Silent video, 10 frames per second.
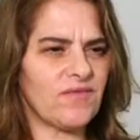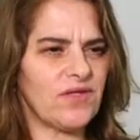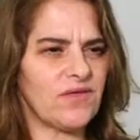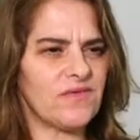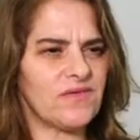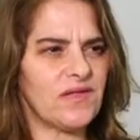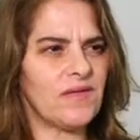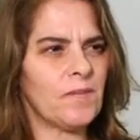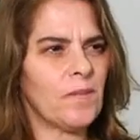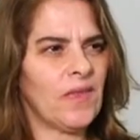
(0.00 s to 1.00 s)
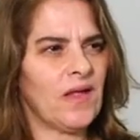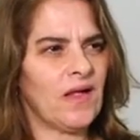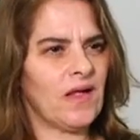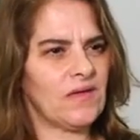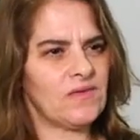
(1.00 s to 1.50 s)
never used it.
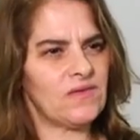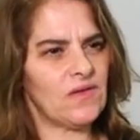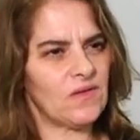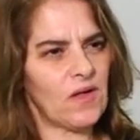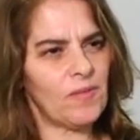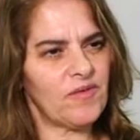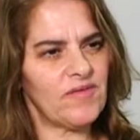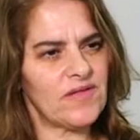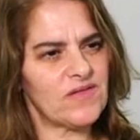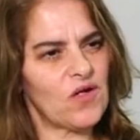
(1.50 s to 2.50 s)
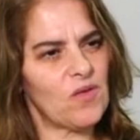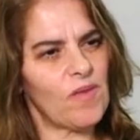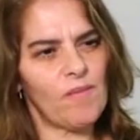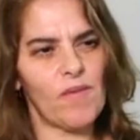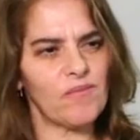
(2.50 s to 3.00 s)
And a couple of years ago,
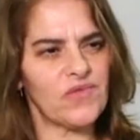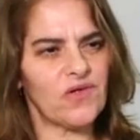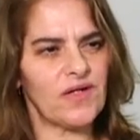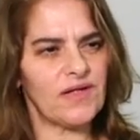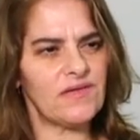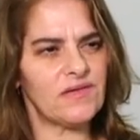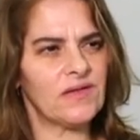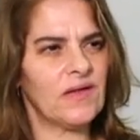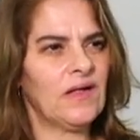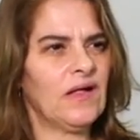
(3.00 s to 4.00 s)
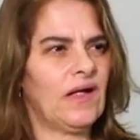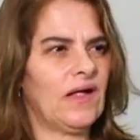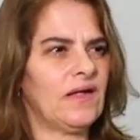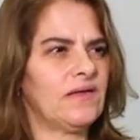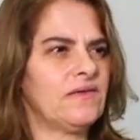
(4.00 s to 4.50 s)
my mum died.
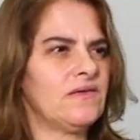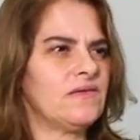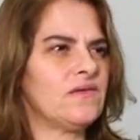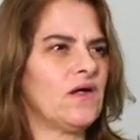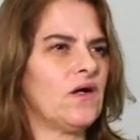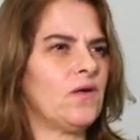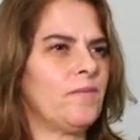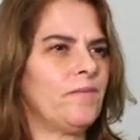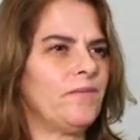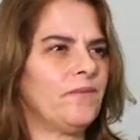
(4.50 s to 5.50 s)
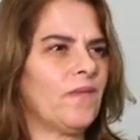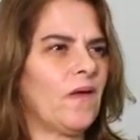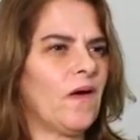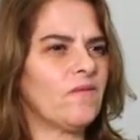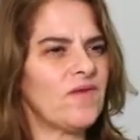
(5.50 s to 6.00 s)
And
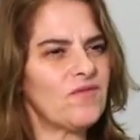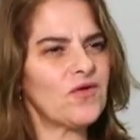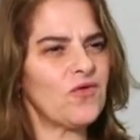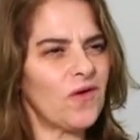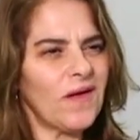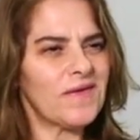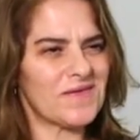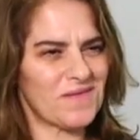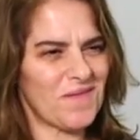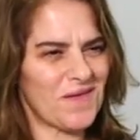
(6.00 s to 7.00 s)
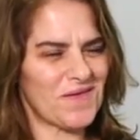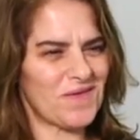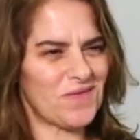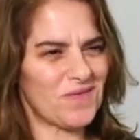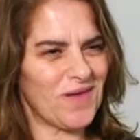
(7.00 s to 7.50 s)
I've never cried so much
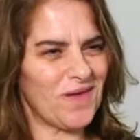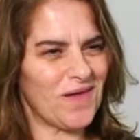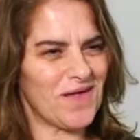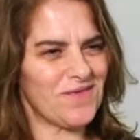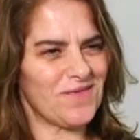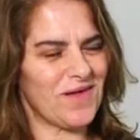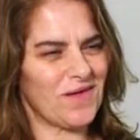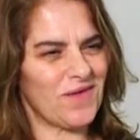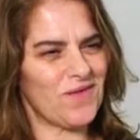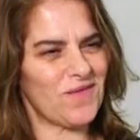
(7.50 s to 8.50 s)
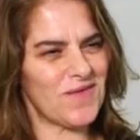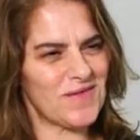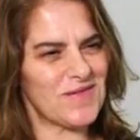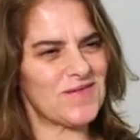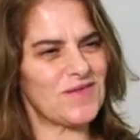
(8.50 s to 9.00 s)
in all my life. And I thought this is the